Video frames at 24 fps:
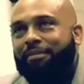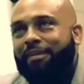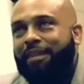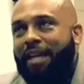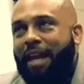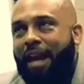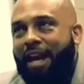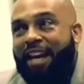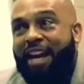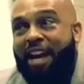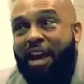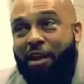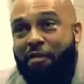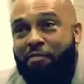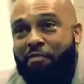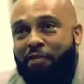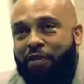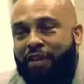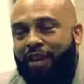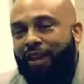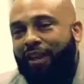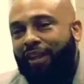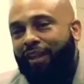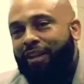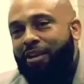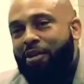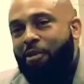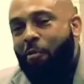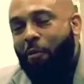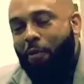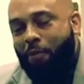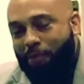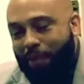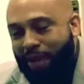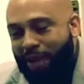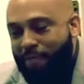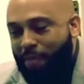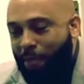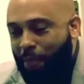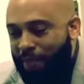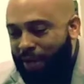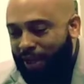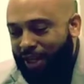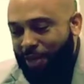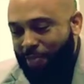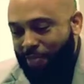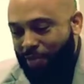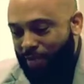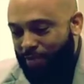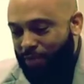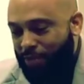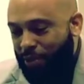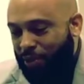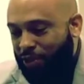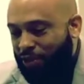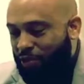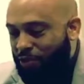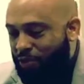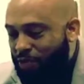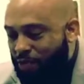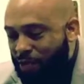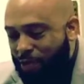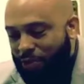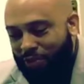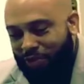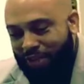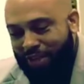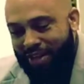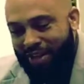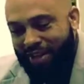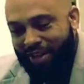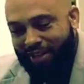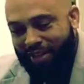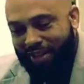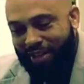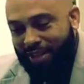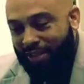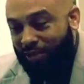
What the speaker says: kind of envy, when people pick up the books, the first thing they say